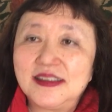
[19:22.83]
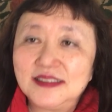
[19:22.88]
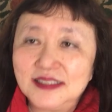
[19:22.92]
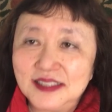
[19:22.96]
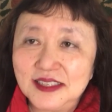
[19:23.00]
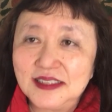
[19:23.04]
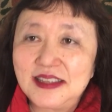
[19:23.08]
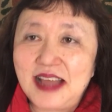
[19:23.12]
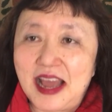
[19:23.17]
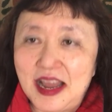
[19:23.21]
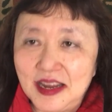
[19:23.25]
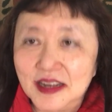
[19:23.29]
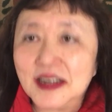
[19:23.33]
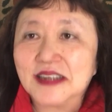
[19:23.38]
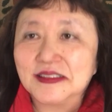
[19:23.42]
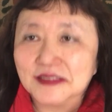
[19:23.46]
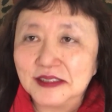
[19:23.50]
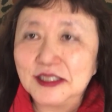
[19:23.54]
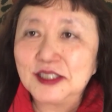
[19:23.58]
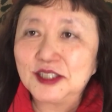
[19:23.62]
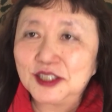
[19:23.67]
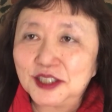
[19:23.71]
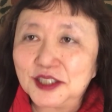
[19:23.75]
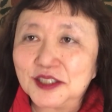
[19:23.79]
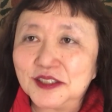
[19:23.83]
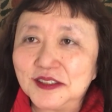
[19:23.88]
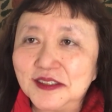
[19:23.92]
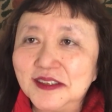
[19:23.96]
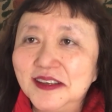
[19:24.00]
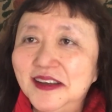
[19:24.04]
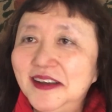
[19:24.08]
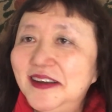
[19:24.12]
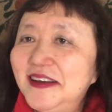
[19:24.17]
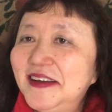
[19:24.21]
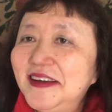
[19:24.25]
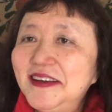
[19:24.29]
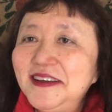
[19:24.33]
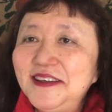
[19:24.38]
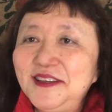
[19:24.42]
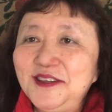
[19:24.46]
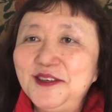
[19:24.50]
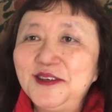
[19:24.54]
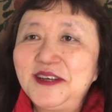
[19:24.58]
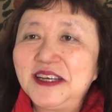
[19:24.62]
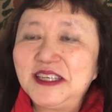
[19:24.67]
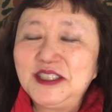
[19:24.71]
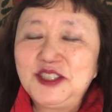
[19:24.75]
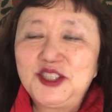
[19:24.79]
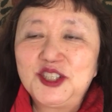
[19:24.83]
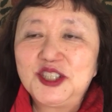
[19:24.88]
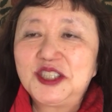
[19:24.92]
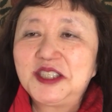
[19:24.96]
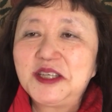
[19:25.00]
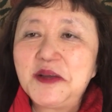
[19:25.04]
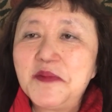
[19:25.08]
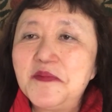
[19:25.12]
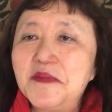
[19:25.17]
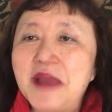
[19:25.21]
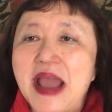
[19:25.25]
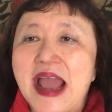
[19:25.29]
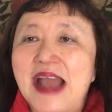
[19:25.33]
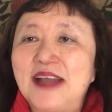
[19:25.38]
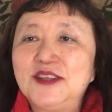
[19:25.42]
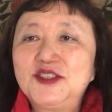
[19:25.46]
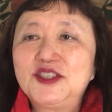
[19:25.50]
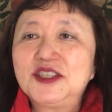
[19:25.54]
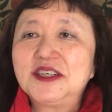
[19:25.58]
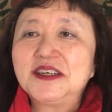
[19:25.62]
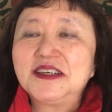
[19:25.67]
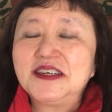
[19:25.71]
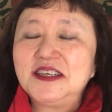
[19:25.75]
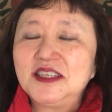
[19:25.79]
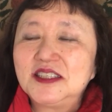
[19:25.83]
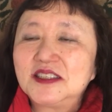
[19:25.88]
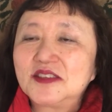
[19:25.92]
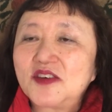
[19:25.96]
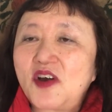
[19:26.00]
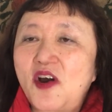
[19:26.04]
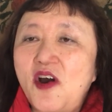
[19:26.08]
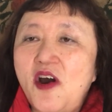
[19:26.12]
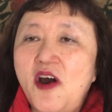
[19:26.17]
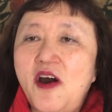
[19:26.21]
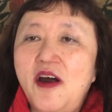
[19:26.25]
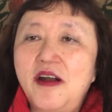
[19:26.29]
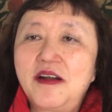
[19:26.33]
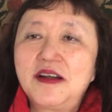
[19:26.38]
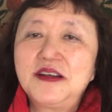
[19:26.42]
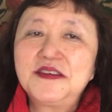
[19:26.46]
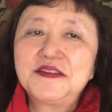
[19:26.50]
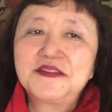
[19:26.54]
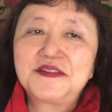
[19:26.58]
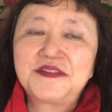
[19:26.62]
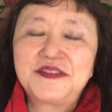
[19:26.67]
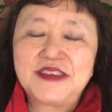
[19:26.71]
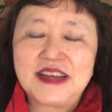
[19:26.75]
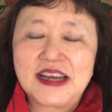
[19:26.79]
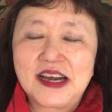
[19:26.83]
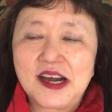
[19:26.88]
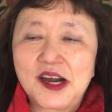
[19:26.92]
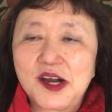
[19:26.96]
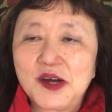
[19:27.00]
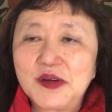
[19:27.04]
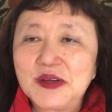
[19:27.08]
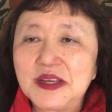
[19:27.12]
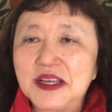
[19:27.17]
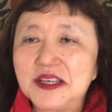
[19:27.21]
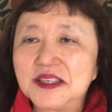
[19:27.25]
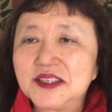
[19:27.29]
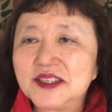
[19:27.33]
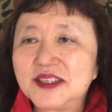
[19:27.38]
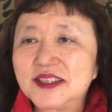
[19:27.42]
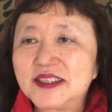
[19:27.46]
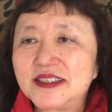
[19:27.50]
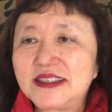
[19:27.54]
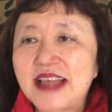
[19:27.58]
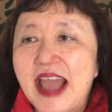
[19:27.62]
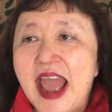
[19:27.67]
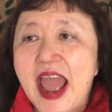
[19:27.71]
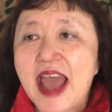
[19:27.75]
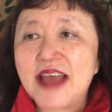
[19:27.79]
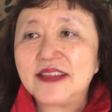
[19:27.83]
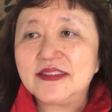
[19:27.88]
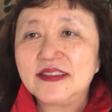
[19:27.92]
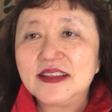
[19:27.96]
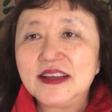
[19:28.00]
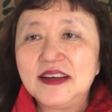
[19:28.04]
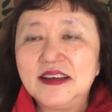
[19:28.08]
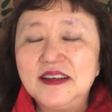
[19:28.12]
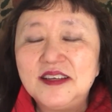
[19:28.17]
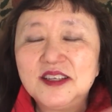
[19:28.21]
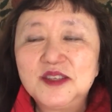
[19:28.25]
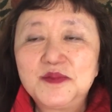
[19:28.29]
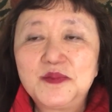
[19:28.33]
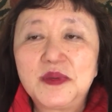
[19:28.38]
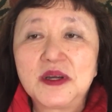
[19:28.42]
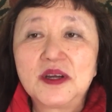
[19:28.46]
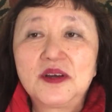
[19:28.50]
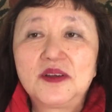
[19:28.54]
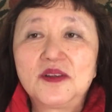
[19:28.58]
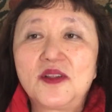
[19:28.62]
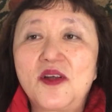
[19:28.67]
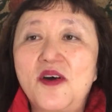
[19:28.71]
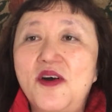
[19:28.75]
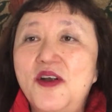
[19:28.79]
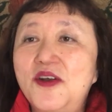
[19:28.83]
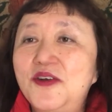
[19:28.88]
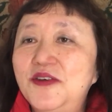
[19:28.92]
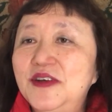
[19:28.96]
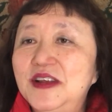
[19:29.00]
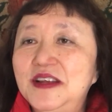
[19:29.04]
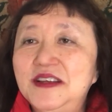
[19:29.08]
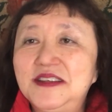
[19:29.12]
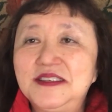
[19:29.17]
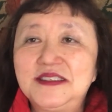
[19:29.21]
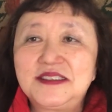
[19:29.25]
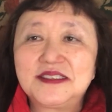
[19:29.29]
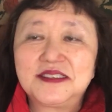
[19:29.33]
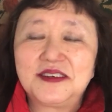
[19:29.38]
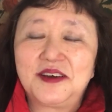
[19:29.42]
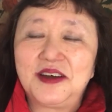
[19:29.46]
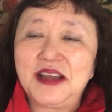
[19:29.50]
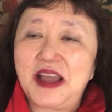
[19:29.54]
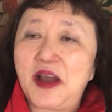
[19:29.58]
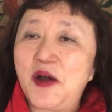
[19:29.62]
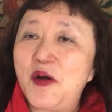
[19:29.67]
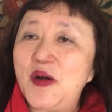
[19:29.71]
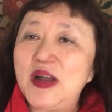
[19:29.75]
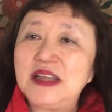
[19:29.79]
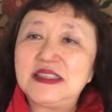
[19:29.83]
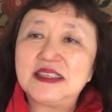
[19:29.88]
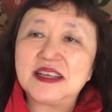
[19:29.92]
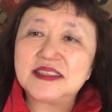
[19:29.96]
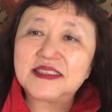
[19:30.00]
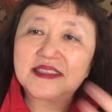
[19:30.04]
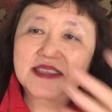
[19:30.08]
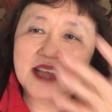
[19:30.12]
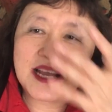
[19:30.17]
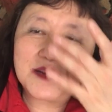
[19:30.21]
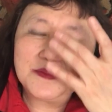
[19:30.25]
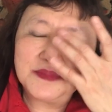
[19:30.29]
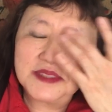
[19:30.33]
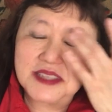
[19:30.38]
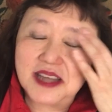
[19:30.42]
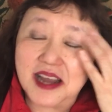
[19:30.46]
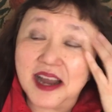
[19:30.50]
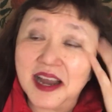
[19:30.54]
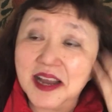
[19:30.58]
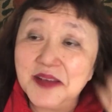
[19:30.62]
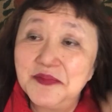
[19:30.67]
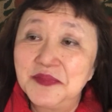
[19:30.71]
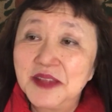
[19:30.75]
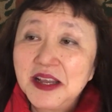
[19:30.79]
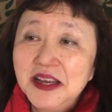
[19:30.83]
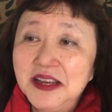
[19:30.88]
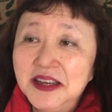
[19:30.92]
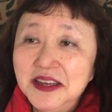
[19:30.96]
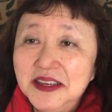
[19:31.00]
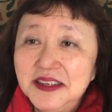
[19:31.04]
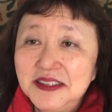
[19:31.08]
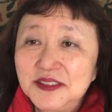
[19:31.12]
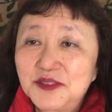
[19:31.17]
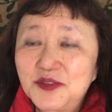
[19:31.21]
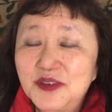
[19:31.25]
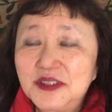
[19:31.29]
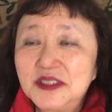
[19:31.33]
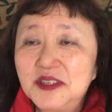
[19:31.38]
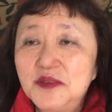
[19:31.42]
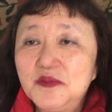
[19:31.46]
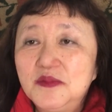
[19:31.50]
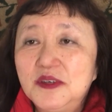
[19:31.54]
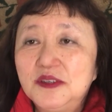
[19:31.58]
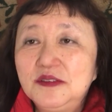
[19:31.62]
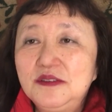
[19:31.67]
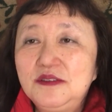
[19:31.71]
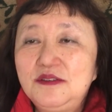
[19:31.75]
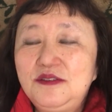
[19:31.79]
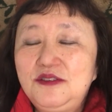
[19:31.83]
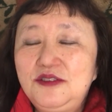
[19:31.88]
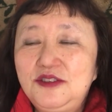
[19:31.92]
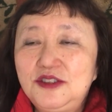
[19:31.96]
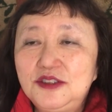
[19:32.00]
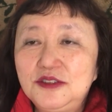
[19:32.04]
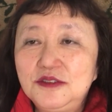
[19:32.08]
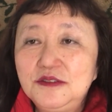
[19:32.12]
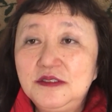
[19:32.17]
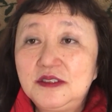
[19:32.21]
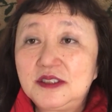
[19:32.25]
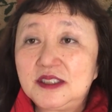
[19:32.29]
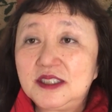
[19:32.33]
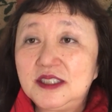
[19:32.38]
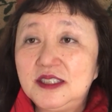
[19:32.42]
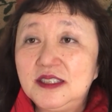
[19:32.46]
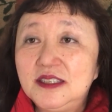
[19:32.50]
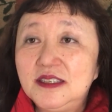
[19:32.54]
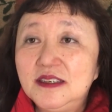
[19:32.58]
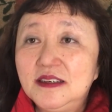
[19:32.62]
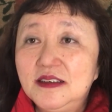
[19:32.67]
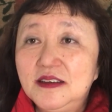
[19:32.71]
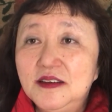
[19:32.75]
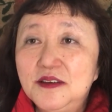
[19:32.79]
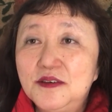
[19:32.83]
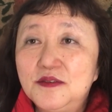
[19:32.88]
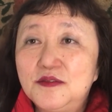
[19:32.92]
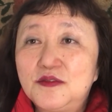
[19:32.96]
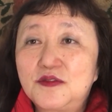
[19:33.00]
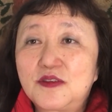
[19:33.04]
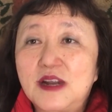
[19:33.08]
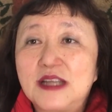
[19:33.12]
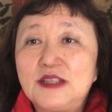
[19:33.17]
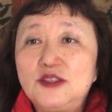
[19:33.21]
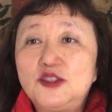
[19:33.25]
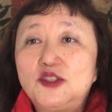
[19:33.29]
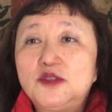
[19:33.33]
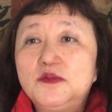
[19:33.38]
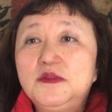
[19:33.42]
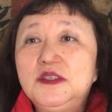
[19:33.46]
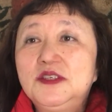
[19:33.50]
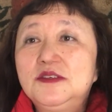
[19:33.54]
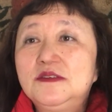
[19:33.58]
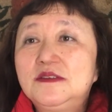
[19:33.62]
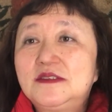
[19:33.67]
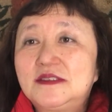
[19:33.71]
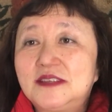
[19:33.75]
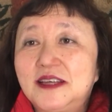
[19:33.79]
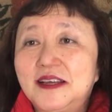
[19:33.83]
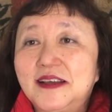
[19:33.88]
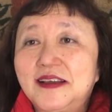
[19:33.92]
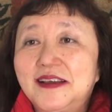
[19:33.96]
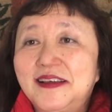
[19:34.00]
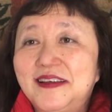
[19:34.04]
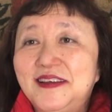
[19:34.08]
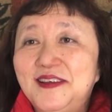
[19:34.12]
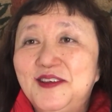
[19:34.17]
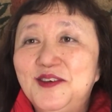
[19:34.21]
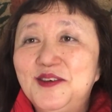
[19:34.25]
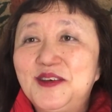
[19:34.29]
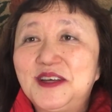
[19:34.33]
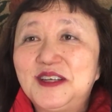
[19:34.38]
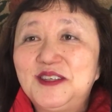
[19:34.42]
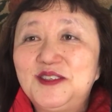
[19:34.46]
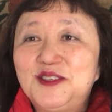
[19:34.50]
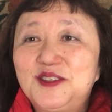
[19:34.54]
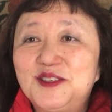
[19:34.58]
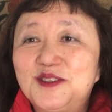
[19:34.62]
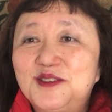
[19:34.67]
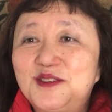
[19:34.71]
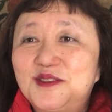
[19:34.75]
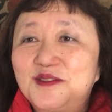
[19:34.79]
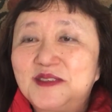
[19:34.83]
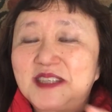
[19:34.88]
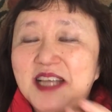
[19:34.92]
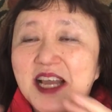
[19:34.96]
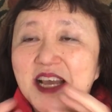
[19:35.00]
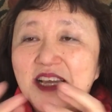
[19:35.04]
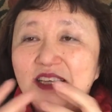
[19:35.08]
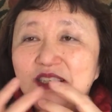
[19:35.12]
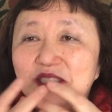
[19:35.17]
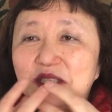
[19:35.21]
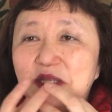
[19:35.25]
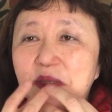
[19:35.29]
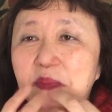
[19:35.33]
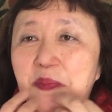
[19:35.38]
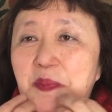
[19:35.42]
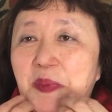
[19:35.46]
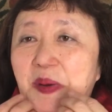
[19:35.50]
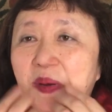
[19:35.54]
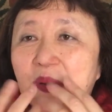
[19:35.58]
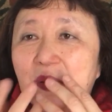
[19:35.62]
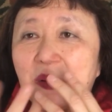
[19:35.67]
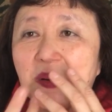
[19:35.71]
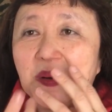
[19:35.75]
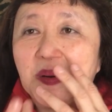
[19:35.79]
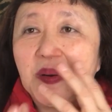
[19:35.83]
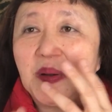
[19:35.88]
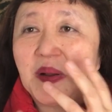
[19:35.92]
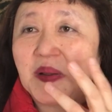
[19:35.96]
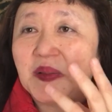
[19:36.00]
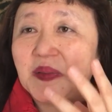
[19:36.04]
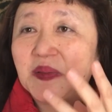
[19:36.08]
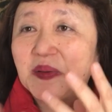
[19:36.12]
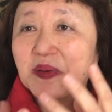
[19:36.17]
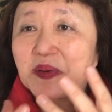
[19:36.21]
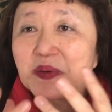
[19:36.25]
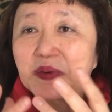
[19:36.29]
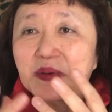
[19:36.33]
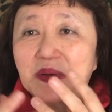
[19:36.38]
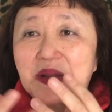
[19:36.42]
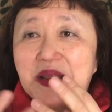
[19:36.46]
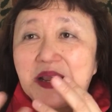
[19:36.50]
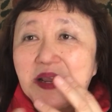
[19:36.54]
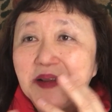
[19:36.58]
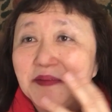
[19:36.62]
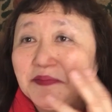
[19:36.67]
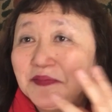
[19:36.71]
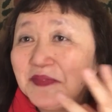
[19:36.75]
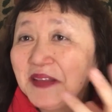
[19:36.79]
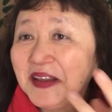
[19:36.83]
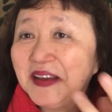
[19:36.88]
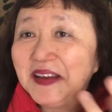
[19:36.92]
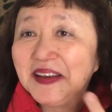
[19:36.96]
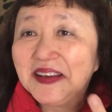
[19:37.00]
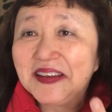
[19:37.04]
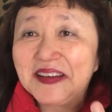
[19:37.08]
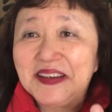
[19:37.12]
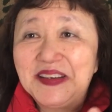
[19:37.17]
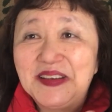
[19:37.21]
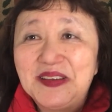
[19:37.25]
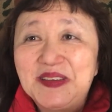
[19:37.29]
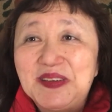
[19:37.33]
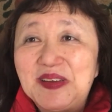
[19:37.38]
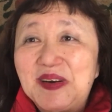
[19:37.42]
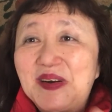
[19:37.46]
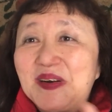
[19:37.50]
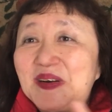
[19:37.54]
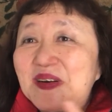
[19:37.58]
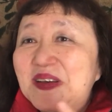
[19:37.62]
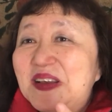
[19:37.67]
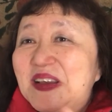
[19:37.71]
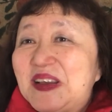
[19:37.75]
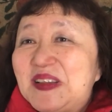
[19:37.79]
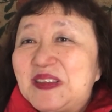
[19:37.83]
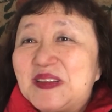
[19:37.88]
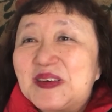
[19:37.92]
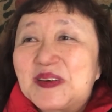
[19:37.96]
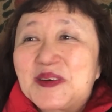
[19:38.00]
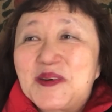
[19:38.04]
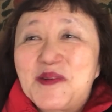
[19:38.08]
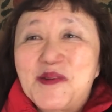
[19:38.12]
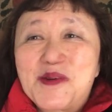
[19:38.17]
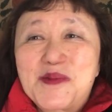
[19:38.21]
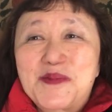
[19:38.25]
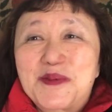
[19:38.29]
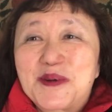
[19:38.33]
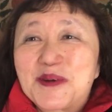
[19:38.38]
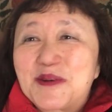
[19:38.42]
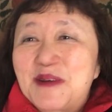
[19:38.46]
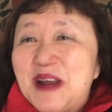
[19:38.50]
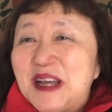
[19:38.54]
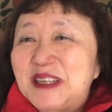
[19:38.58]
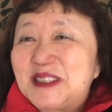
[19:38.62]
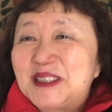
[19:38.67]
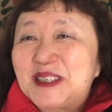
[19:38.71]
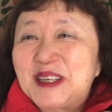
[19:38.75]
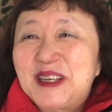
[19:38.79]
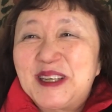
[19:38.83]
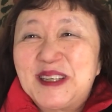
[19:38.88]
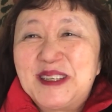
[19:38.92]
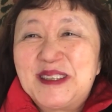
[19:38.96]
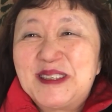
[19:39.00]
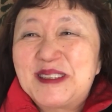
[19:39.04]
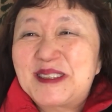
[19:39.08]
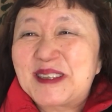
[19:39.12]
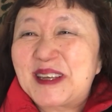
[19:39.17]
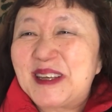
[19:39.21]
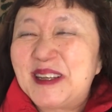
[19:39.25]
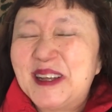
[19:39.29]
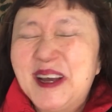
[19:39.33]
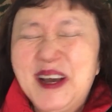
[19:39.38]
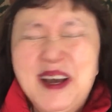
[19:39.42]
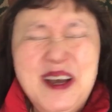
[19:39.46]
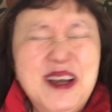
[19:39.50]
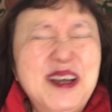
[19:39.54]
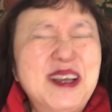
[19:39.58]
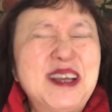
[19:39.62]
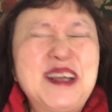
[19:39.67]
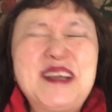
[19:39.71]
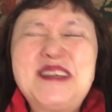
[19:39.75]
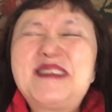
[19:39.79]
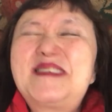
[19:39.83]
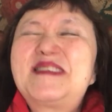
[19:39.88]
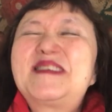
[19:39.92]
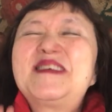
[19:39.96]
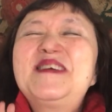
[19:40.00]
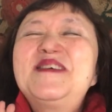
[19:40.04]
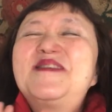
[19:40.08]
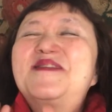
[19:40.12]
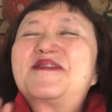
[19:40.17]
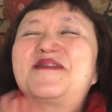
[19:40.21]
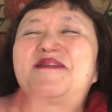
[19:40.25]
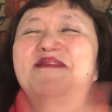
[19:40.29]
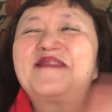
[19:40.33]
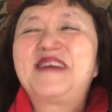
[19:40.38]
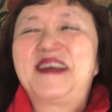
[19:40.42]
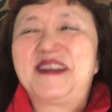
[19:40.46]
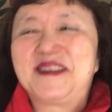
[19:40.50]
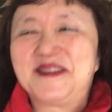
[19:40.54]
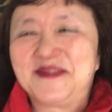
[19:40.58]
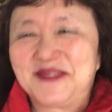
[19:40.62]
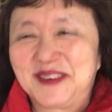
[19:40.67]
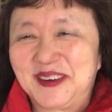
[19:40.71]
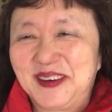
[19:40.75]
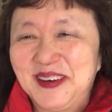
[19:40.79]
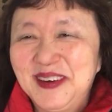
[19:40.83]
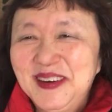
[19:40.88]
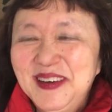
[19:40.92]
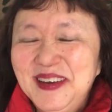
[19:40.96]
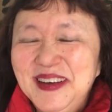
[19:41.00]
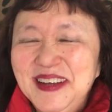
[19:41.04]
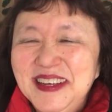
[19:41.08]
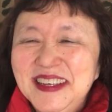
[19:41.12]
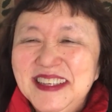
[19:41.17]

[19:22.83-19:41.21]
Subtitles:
under that condition. You can just imagine it's heartfelt, it's sadness, but glorious all at the same time. It's one of the most juicy French music. You can just taste the butter and the cream, in the chord progressions, and it's incredible.